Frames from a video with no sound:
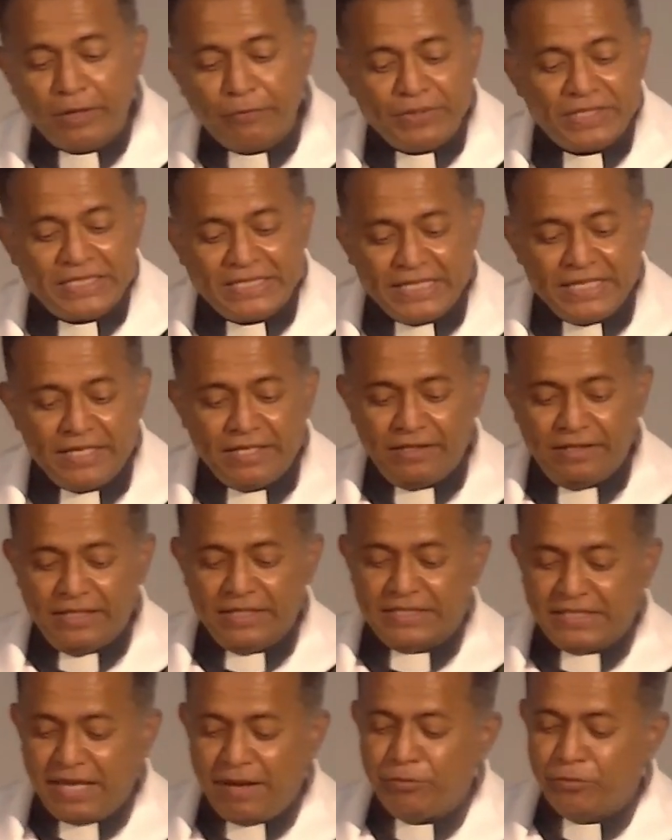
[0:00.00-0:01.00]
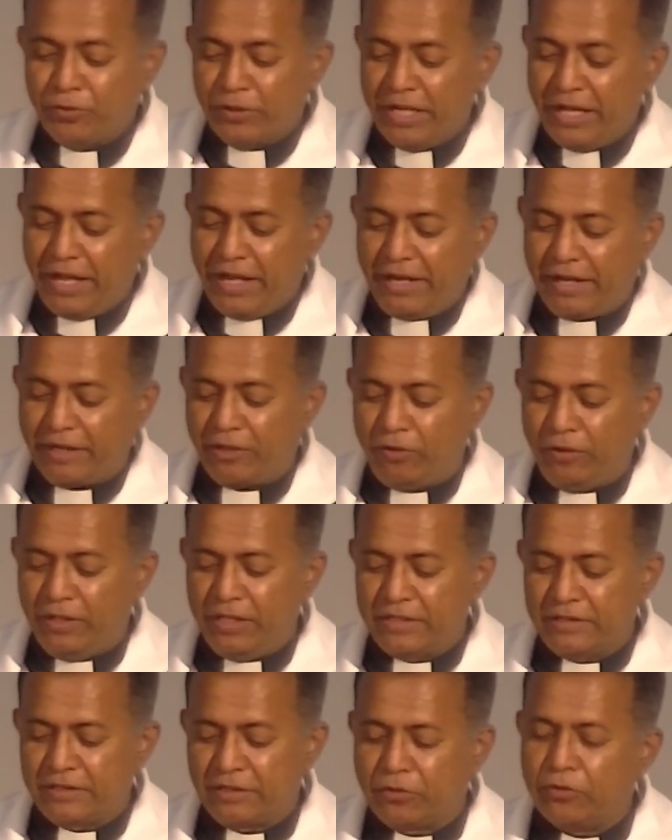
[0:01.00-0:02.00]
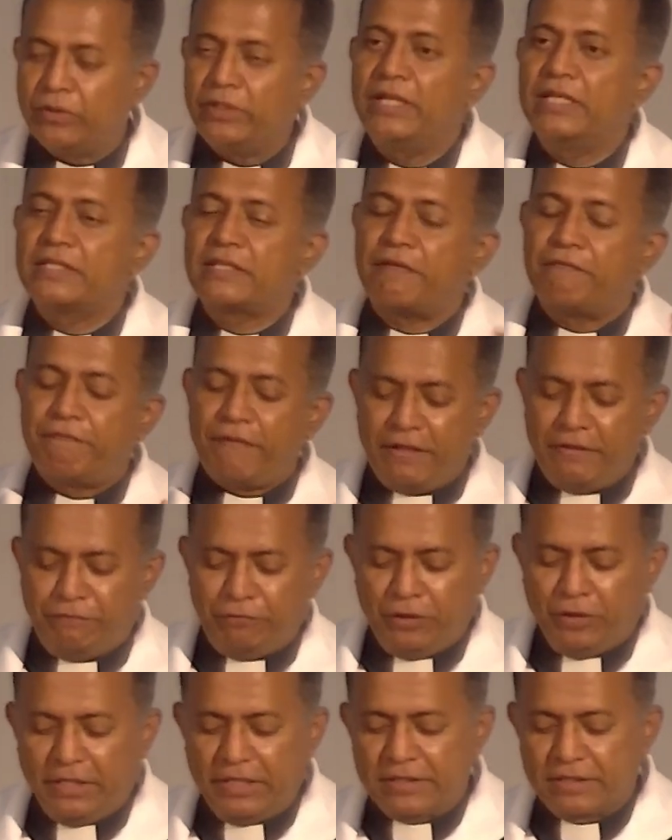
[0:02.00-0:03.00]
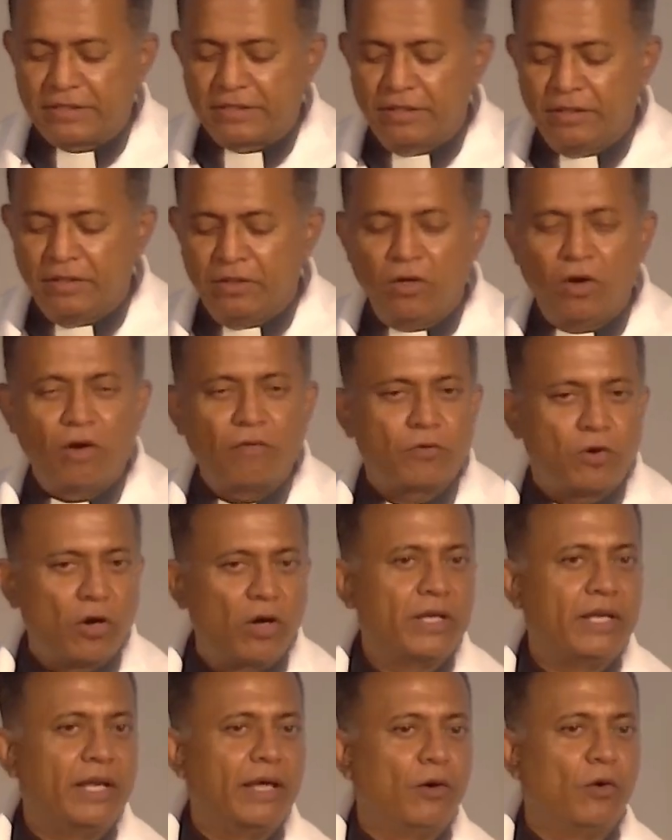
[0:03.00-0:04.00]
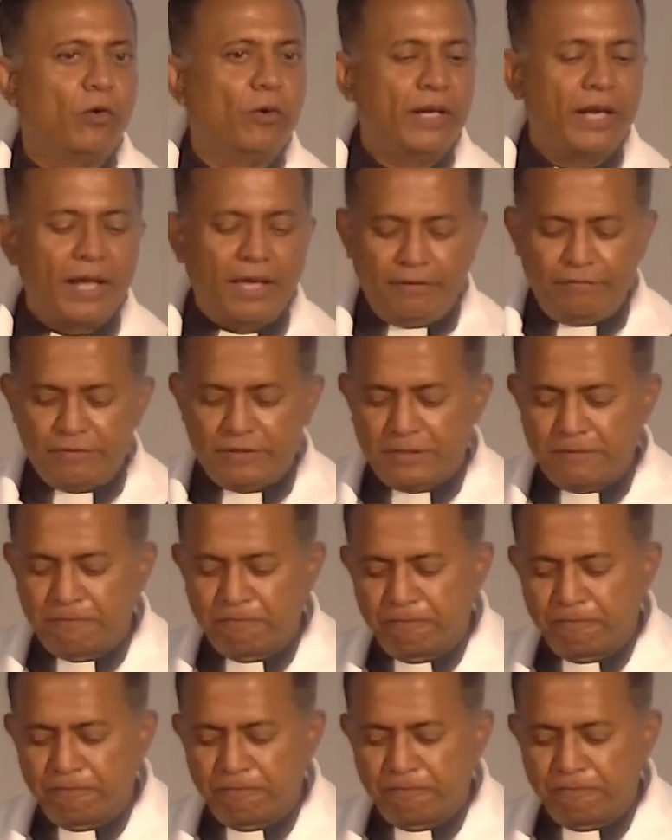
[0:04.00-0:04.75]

we see the same today and acknowledge the goodness and faithfulness of God in our own lives.